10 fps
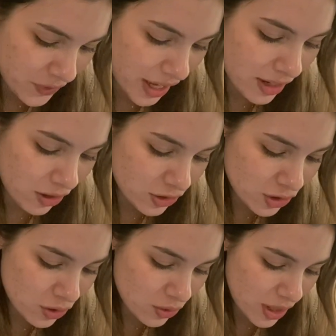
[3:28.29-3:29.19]
I
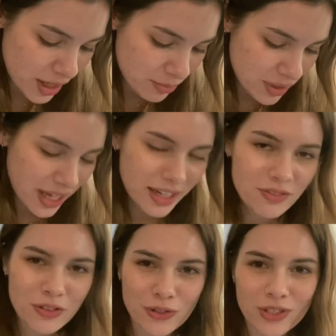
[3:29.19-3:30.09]
also am kind of
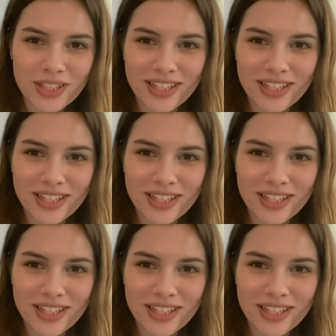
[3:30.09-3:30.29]
interested